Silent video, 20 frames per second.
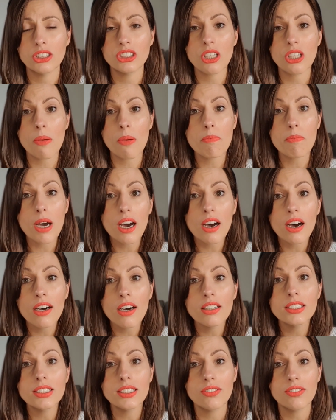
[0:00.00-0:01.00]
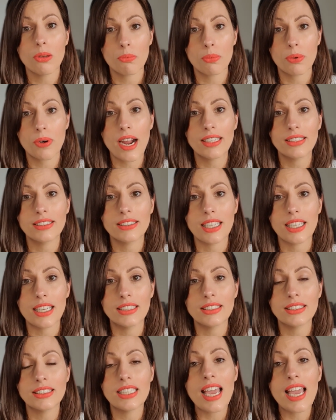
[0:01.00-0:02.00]
So part of the
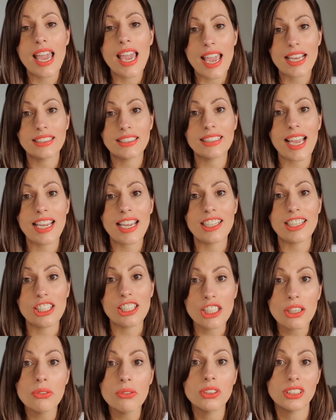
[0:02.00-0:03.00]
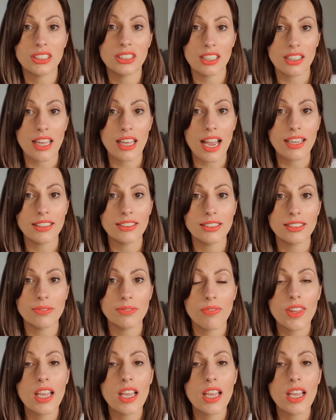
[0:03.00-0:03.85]
practice is getting used to that.